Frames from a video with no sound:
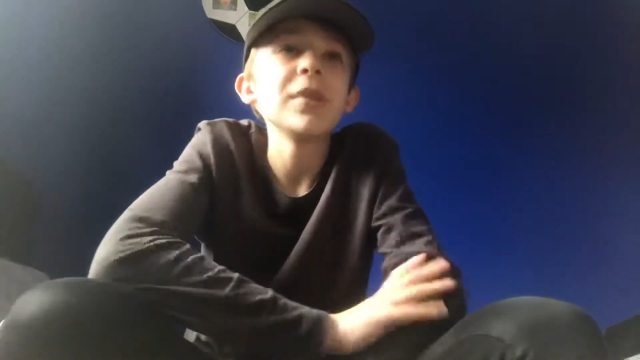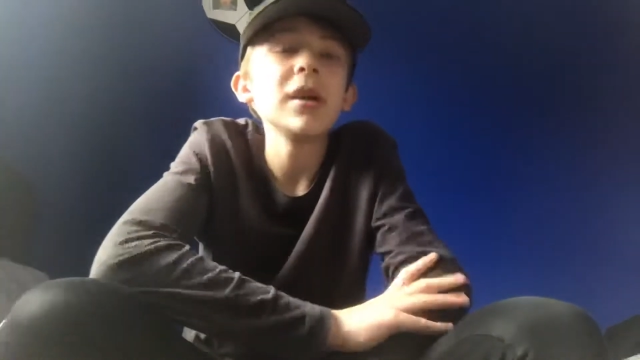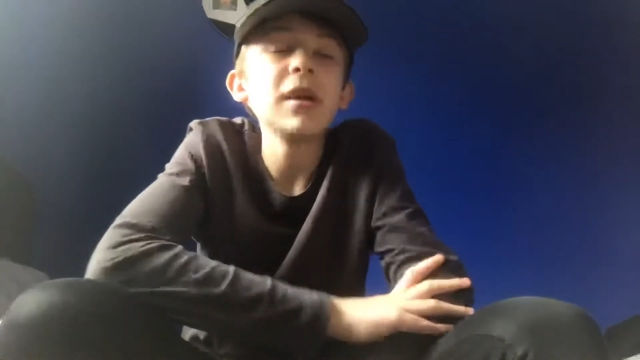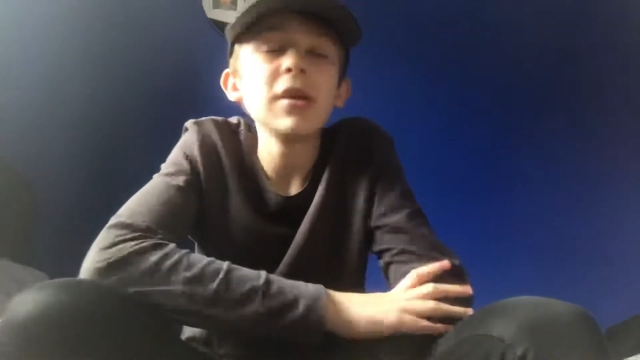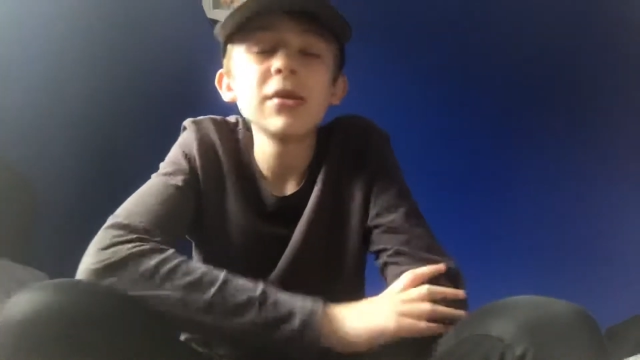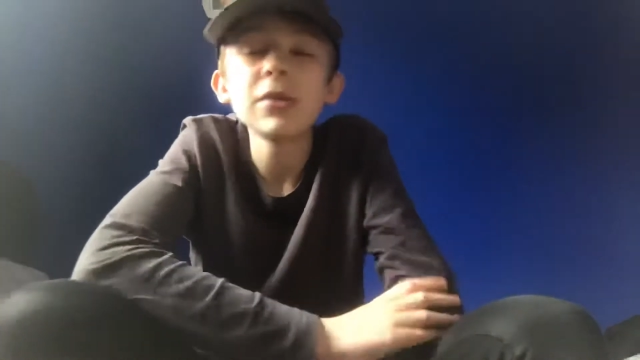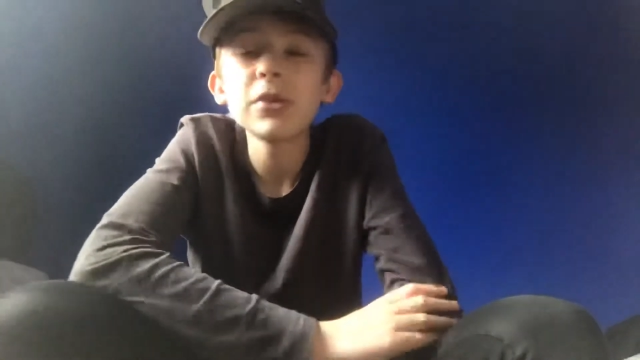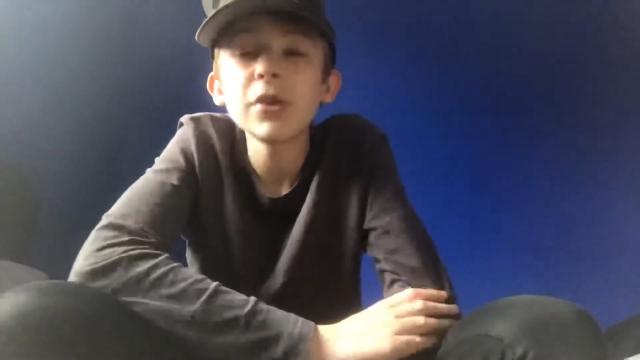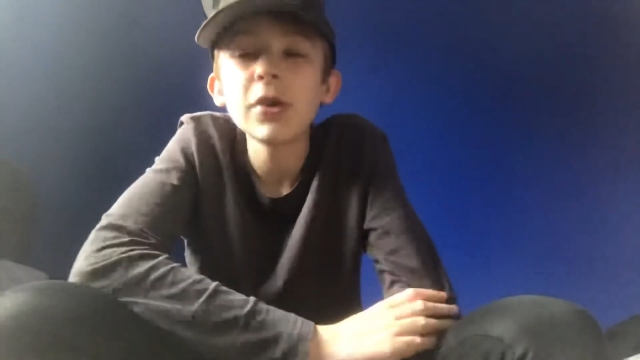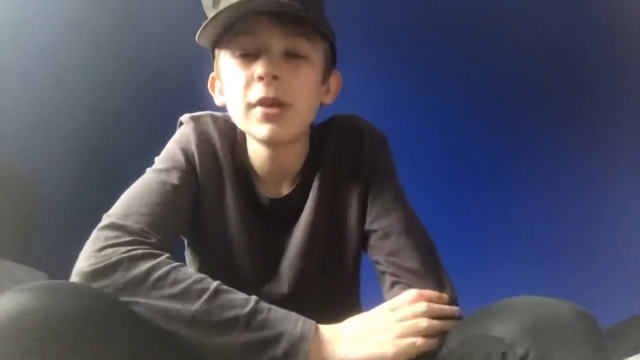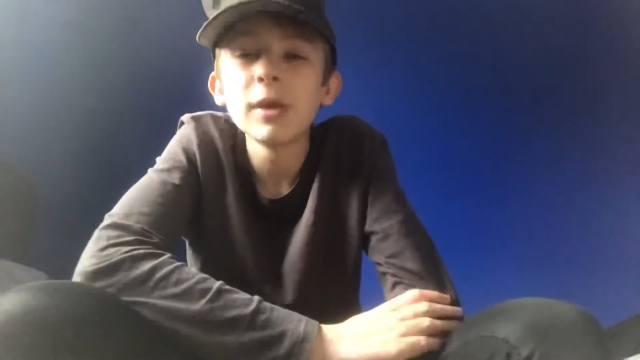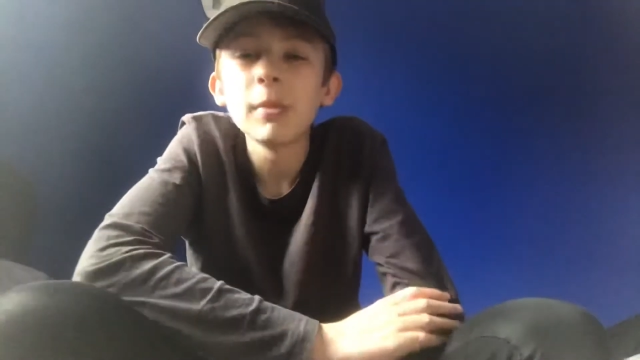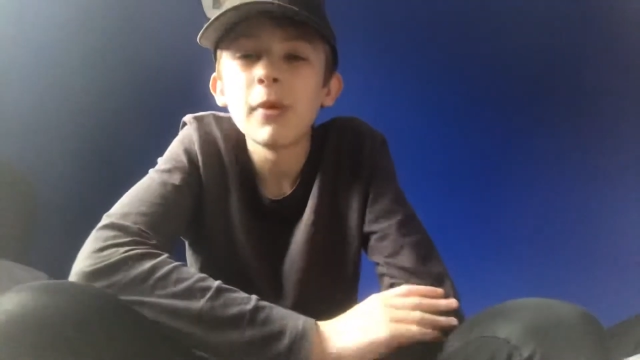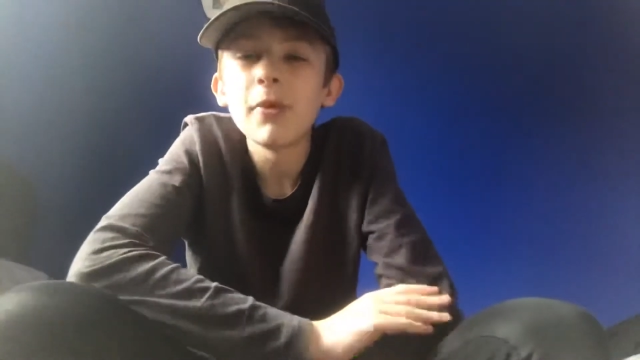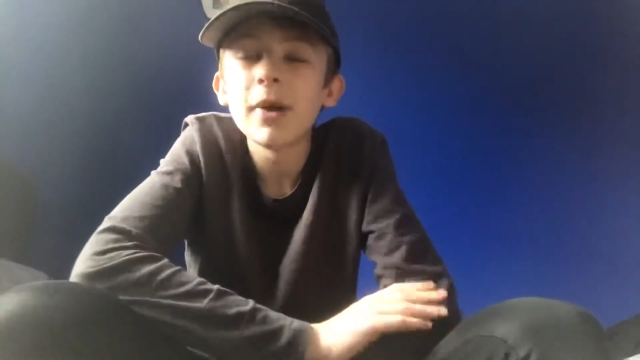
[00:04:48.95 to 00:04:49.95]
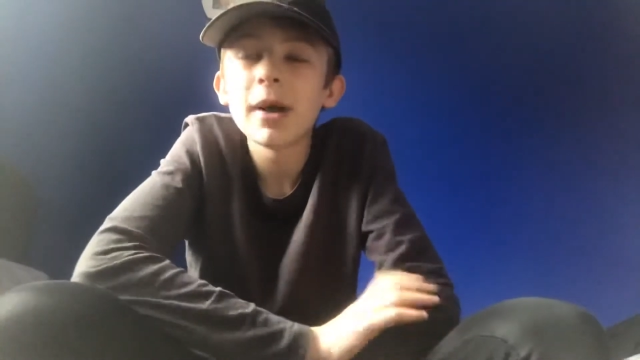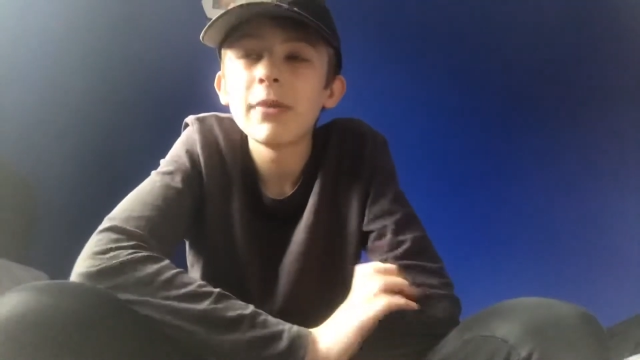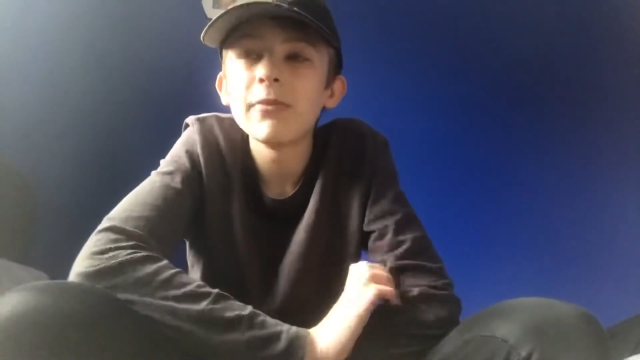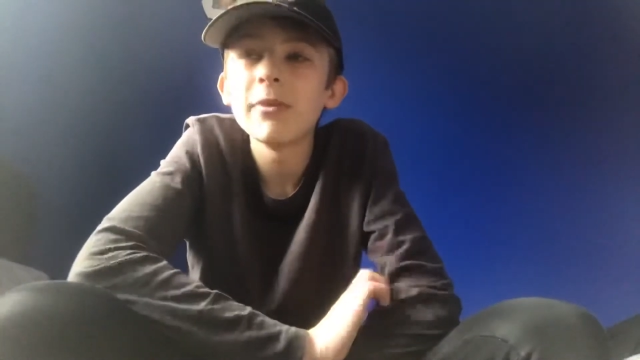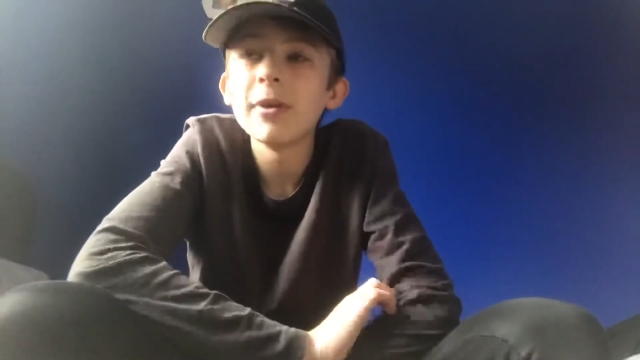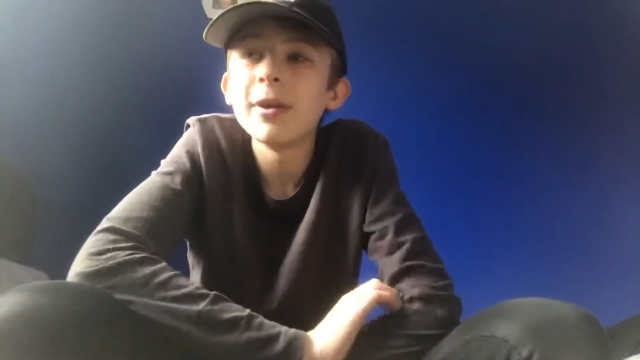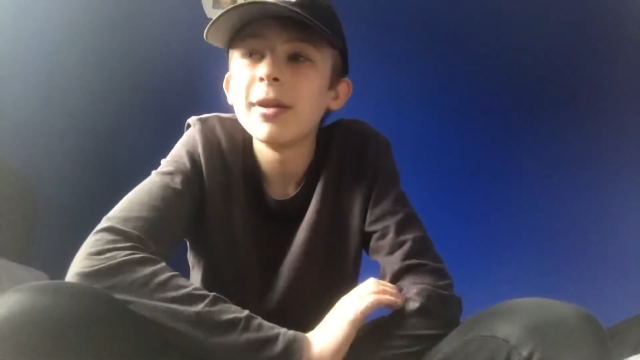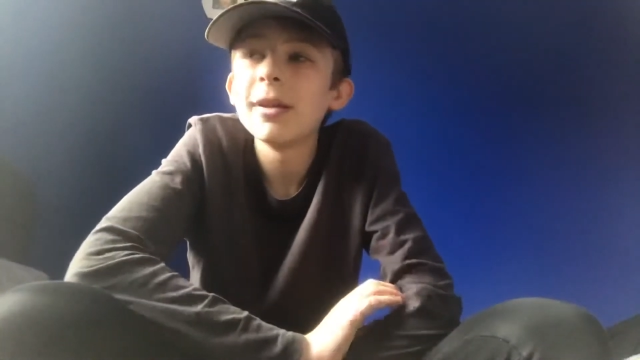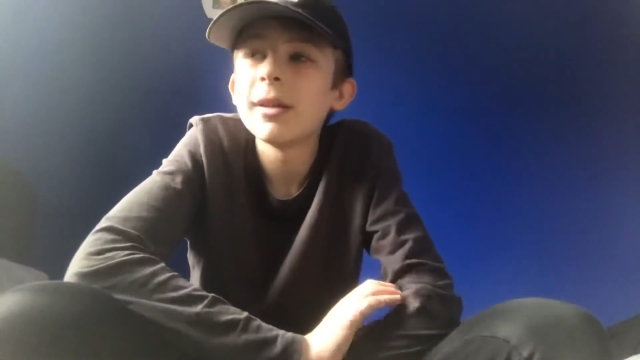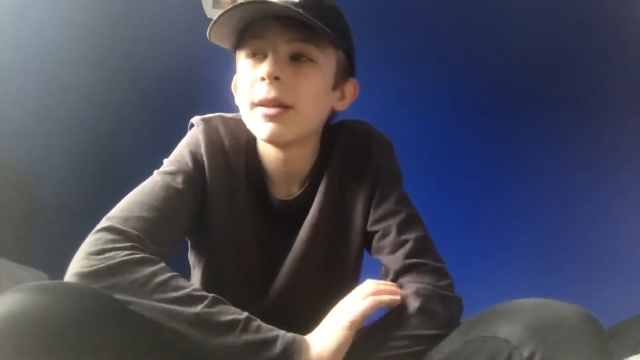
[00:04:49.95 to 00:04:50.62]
He's turned them around really.